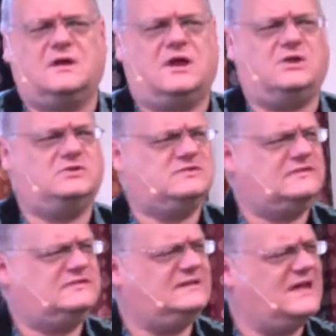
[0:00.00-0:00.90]
Are you
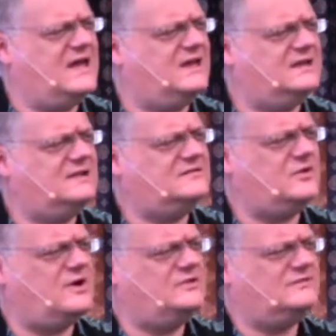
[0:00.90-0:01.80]
just denying it? So
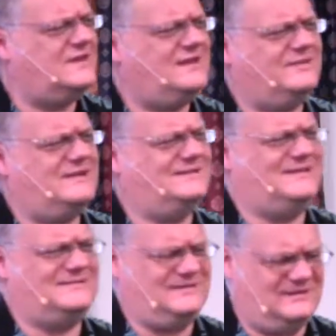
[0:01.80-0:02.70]
are you saying that it
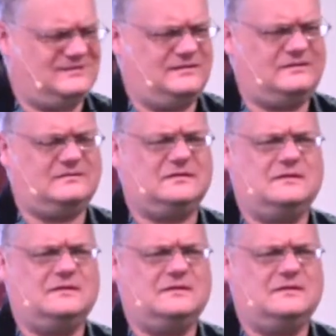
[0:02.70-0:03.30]
doesn't exist?